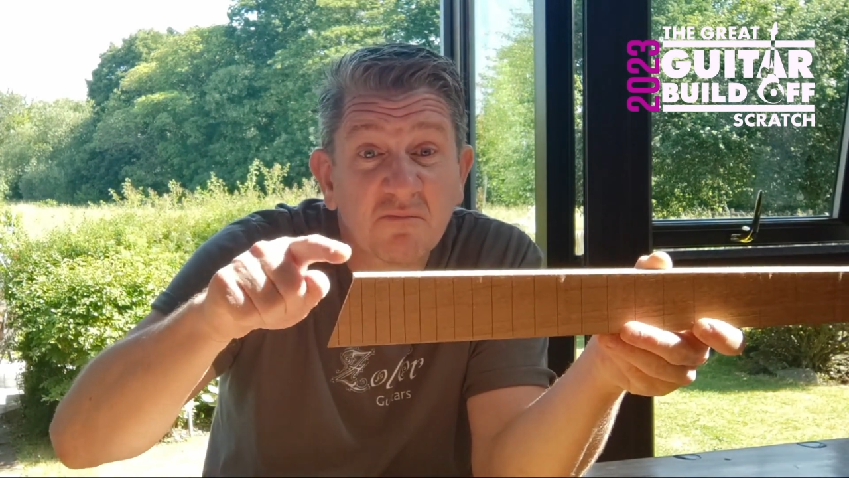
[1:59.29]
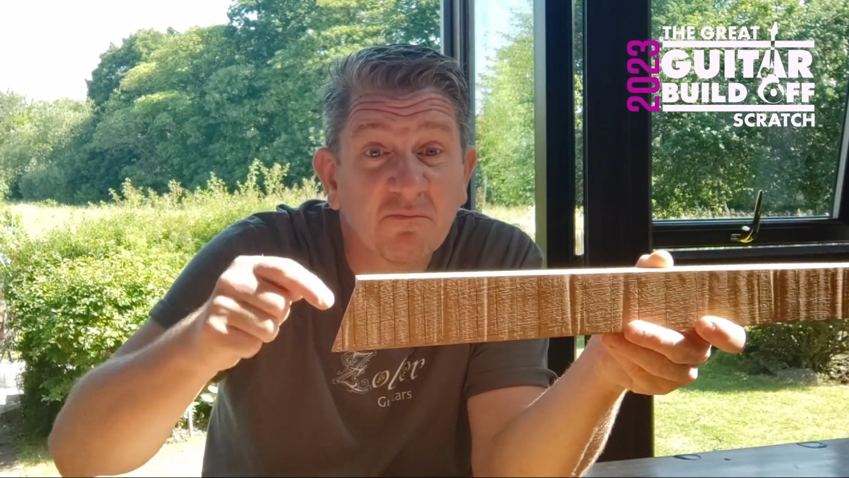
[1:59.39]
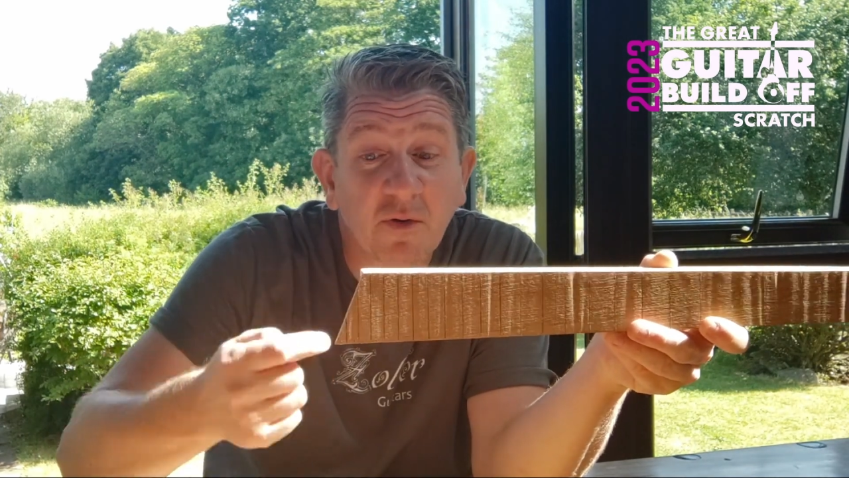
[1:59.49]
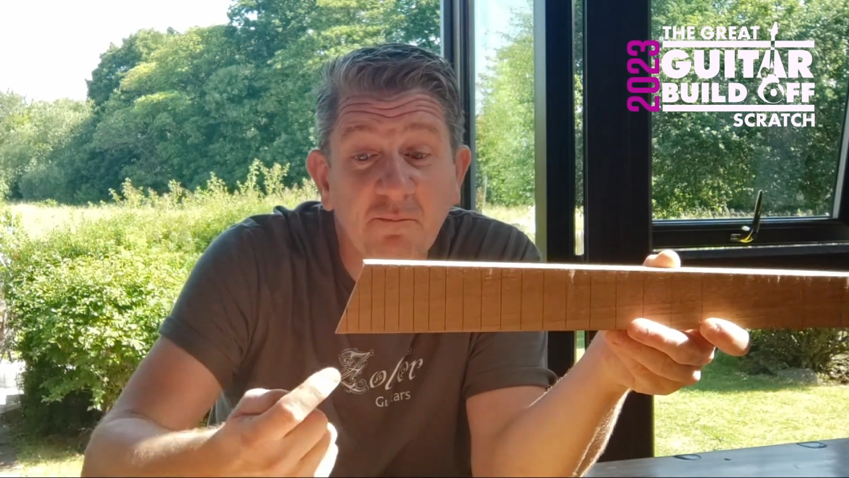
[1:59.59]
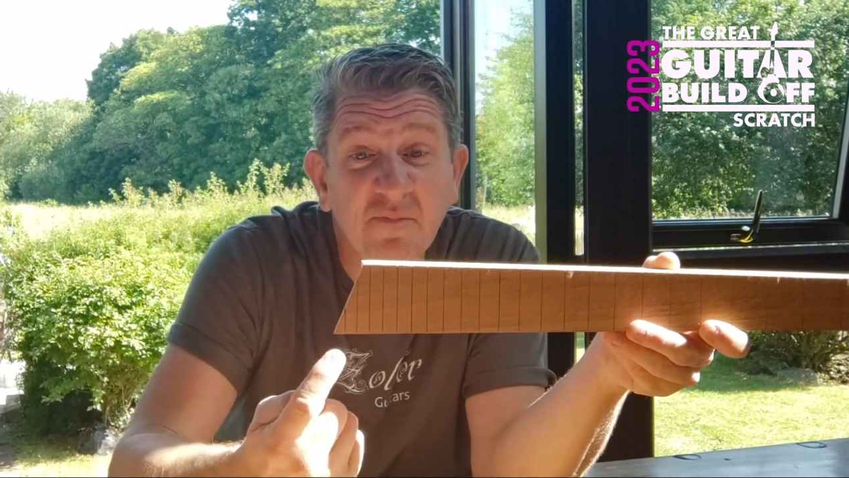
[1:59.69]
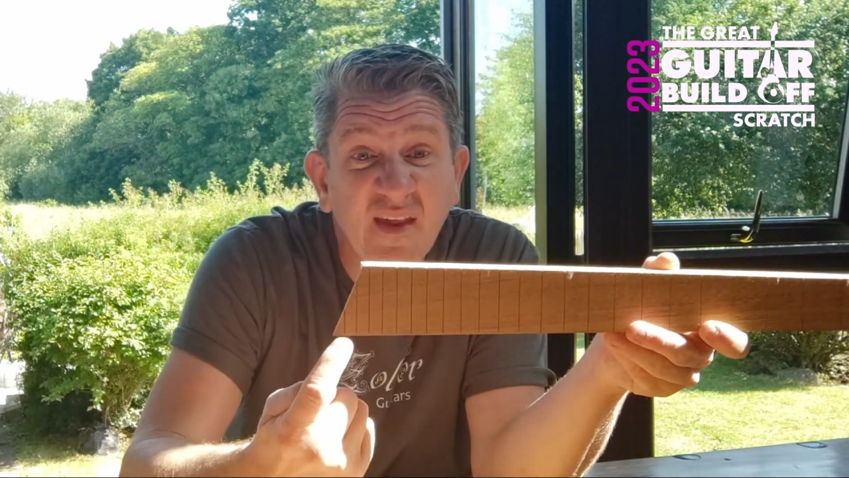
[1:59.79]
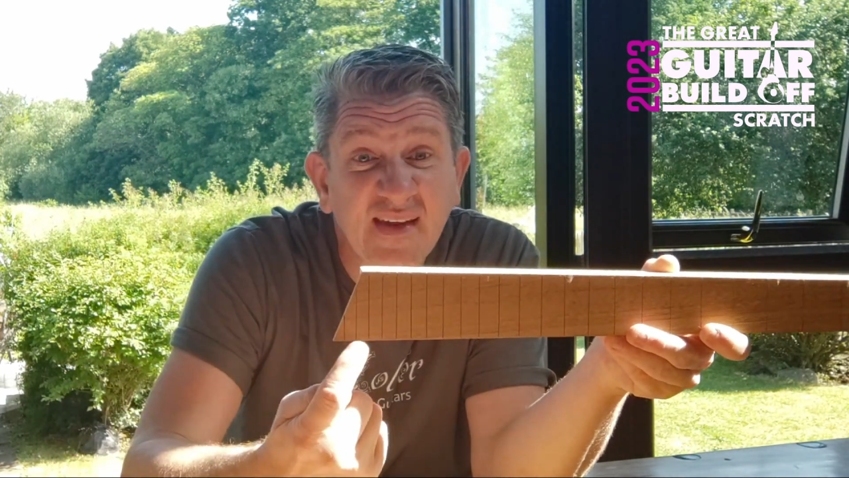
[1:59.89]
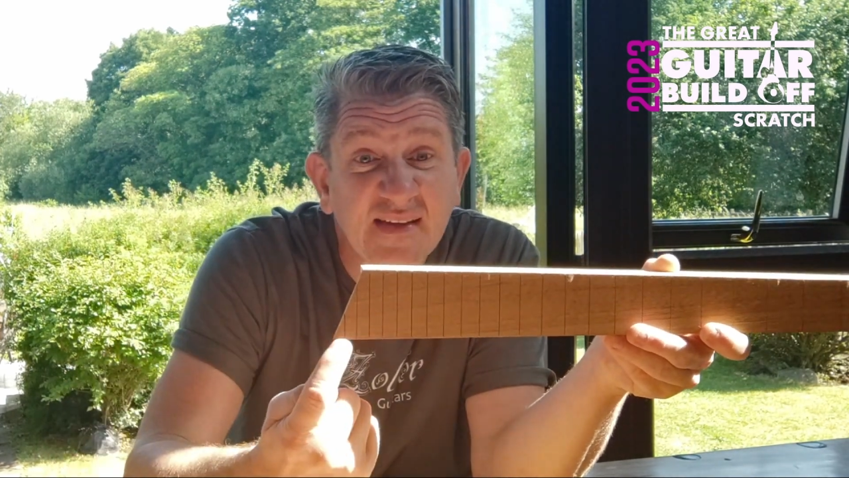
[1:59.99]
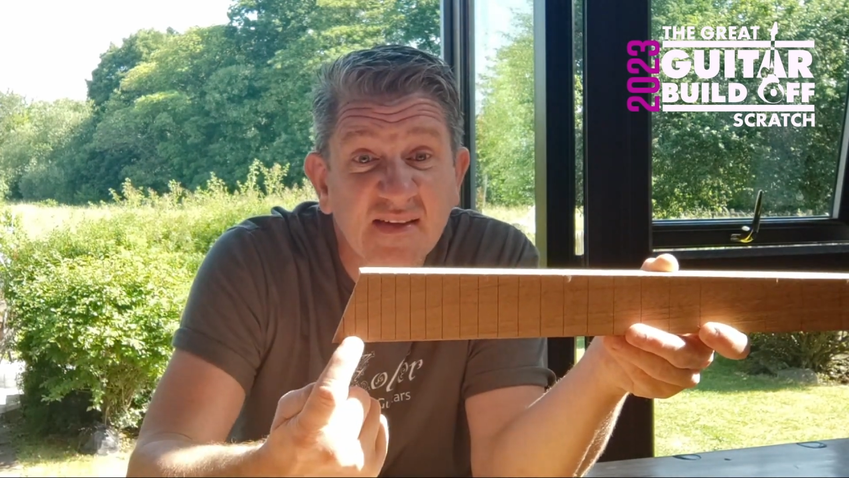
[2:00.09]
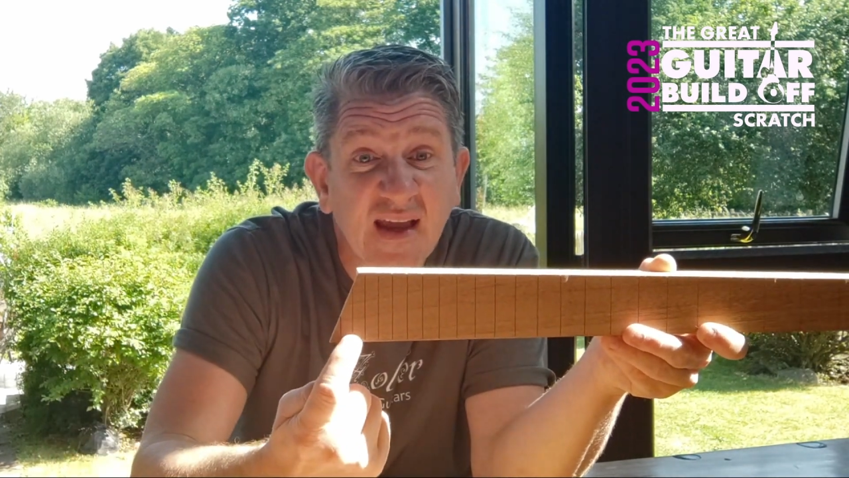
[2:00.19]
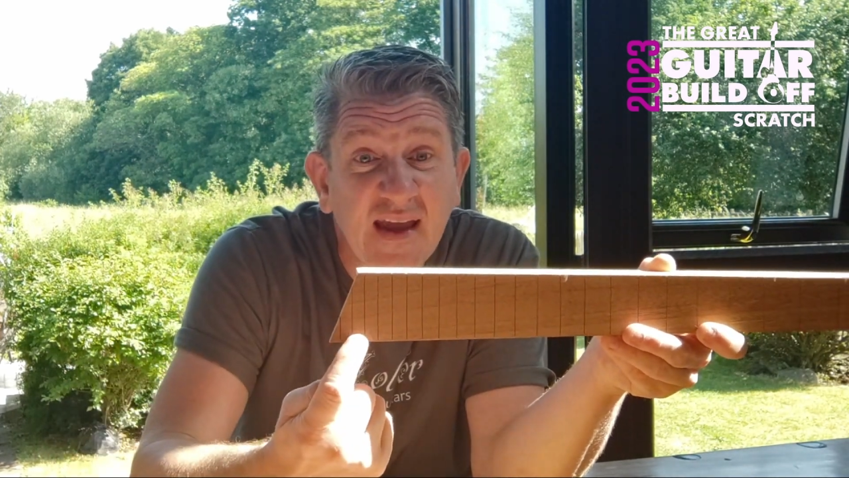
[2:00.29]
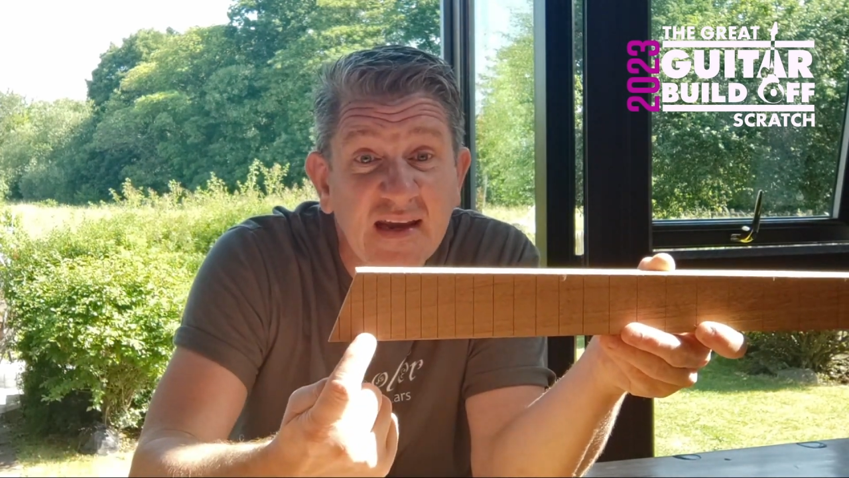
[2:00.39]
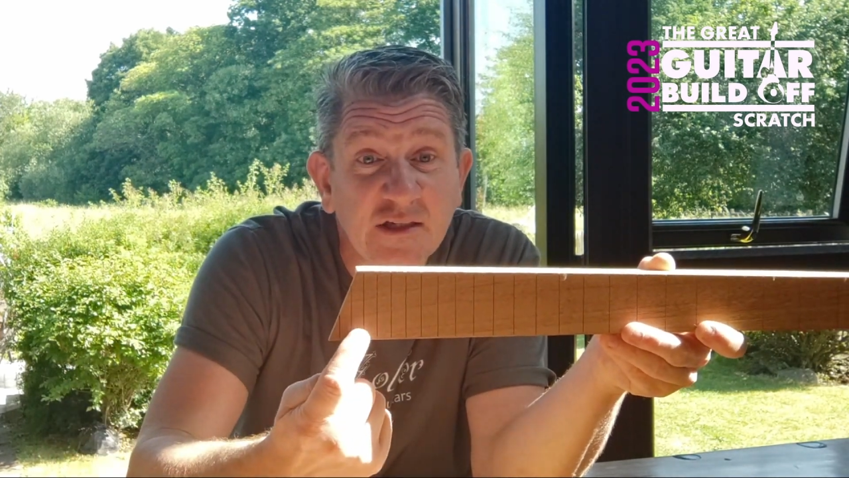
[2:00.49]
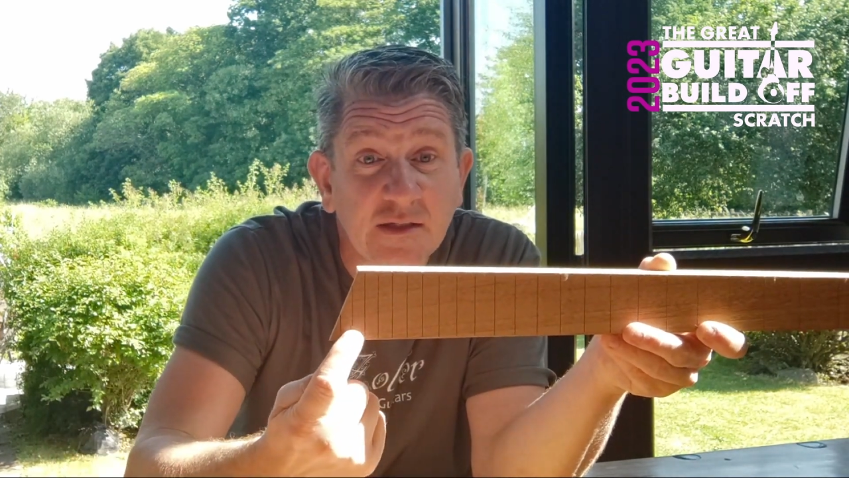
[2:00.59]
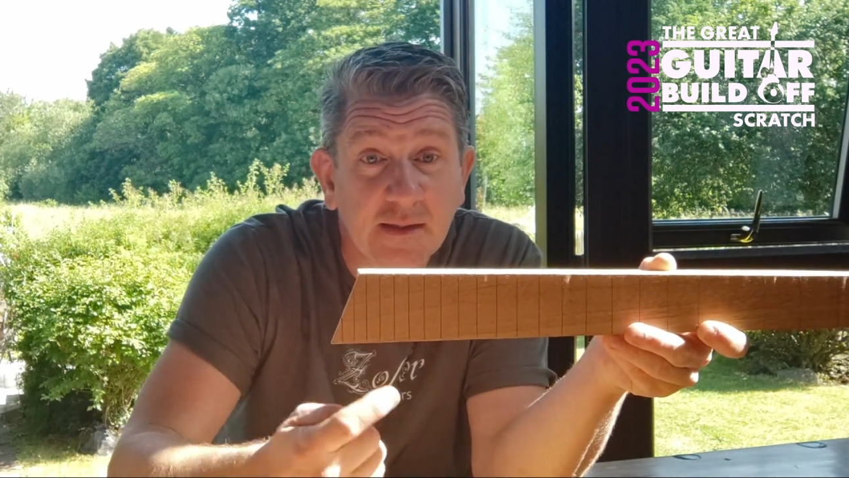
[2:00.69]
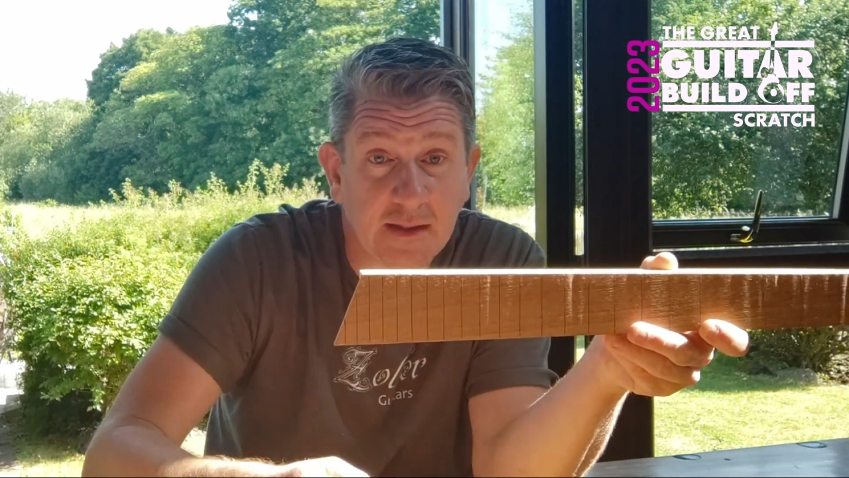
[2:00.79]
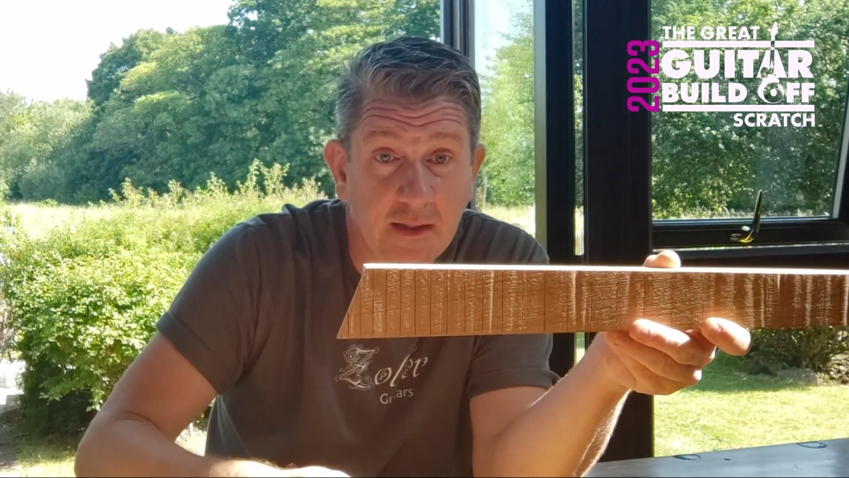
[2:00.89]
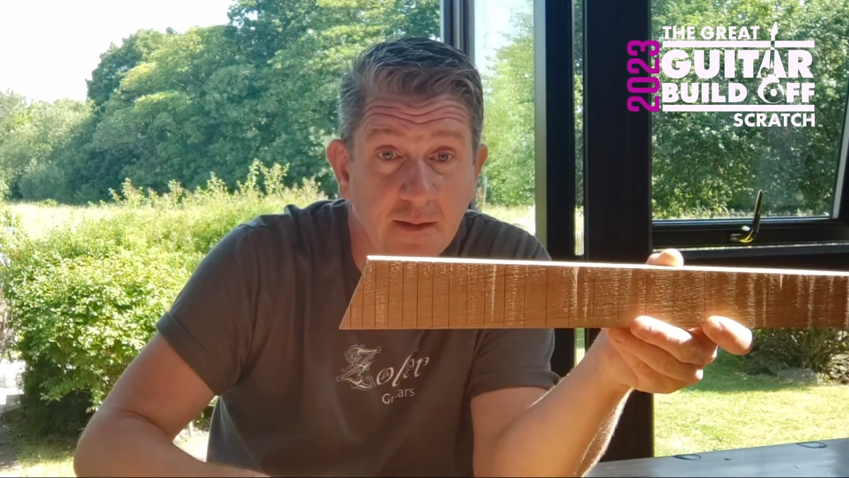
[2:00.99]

But these occasionally,